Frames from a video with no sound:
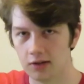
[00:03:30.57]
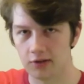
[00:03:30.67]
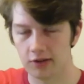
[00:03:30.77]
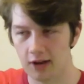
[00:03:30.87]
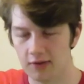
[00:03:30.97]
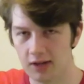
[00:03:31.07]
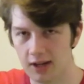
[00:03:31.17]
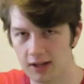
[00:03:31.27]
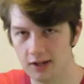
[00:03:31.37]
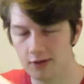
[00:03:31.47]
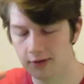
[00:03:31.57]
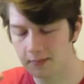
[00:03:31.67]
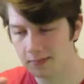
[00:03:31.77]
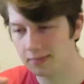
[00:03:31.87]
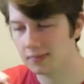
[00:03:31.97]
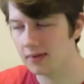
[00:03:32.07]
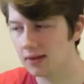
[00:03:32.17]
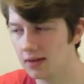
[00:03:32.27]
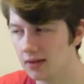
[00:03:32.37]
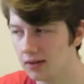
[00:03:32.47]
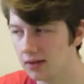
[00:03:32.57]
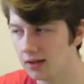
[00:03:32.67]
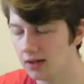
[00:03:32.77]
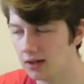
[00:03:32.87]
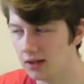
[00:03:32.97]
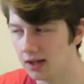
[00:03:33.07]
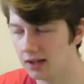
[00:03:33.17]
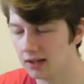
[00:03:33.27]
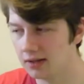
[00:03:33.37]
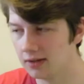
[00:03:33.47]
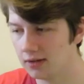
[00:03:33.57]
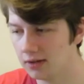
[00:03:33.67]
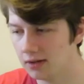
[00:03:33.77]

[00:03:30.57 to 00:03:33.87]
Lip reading: 7 Days, and